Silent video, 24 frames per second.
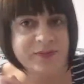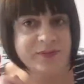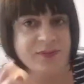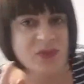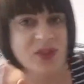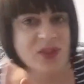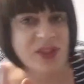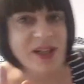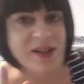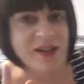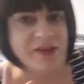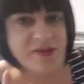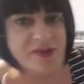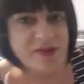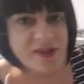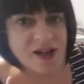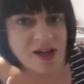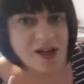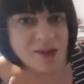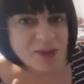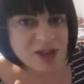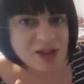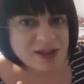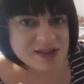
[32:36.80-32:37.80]
Jeff,
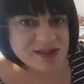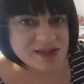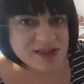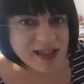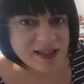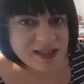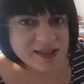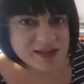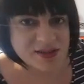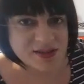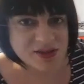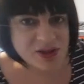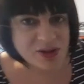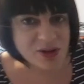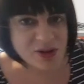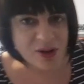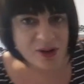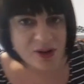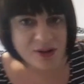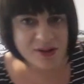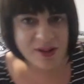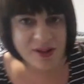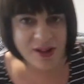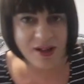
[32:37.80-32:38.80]
I must say, since you're
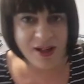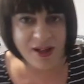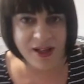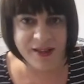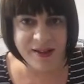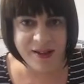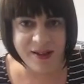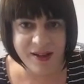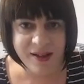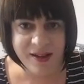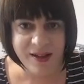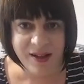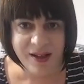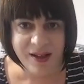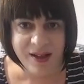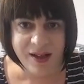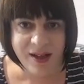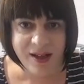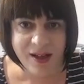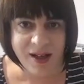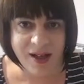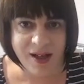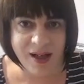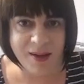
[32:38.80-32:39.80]
online,
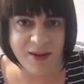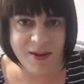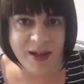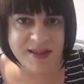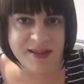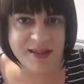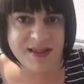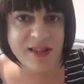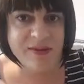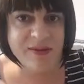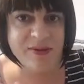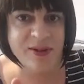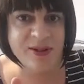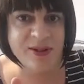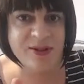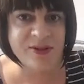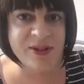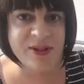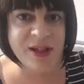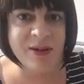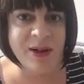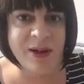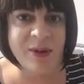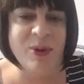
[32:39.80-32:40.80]
Huntsy from Model
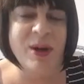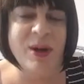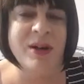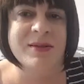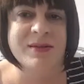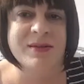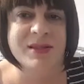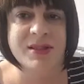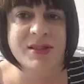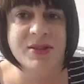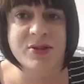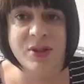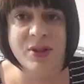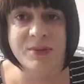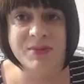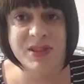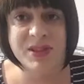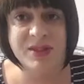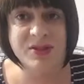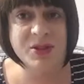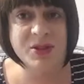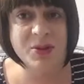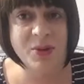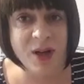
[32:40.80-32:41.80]
Railway, welcome to the stream.
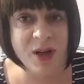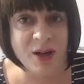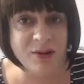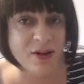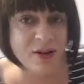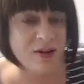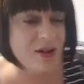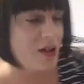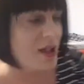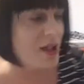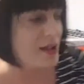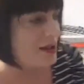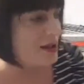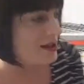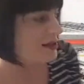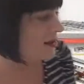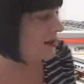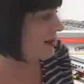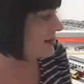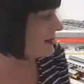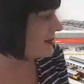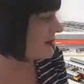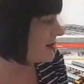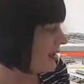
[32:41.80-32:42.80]
Since you are online, I'd
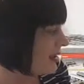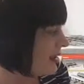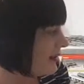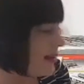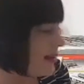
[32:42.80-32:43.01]
like to say